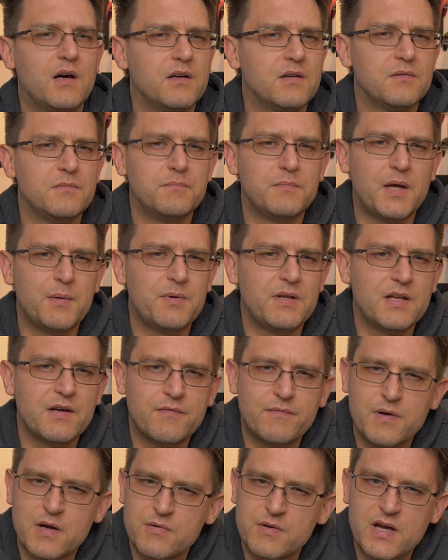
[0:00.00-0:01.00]
maybe they're
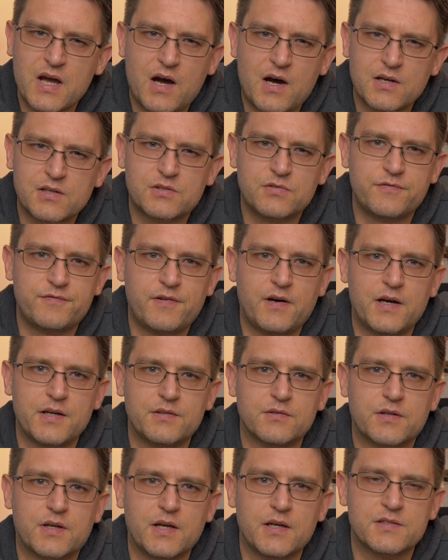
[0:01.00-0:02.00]
very hard to find.
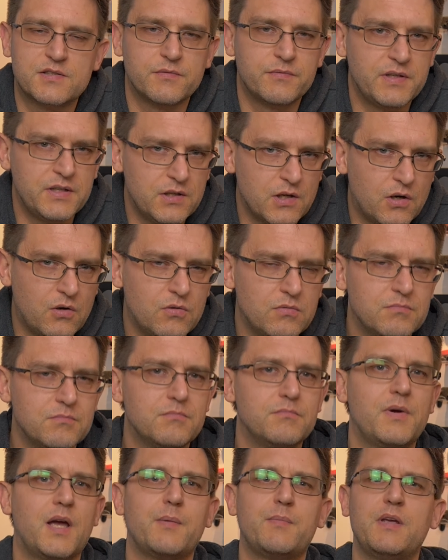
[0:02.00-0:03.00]
Okay, so we know,
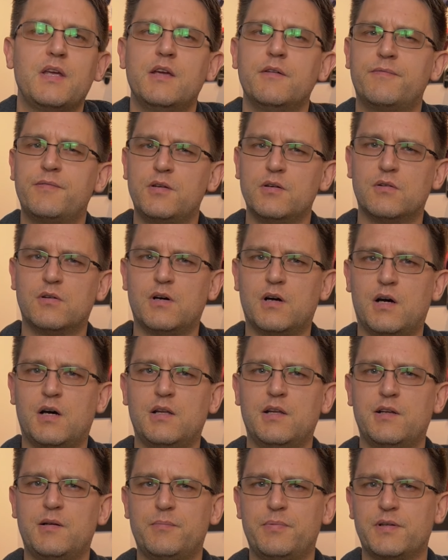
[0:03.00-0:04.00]
maybe if you're a
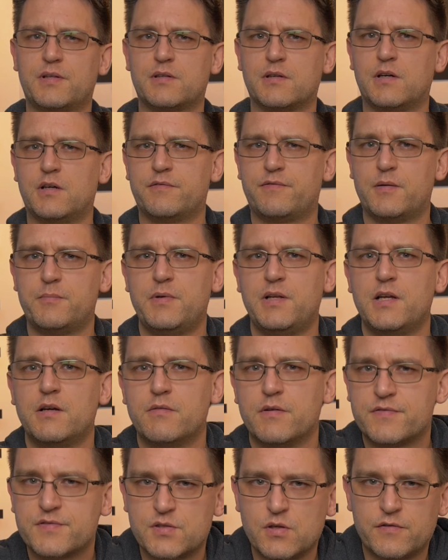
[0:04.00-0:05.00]
little bit familiar
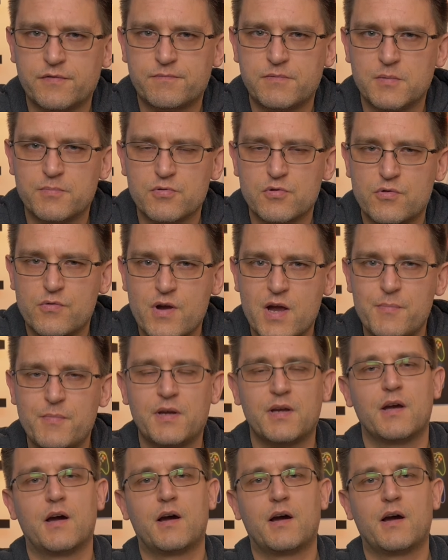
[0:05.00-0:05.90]
with software programming,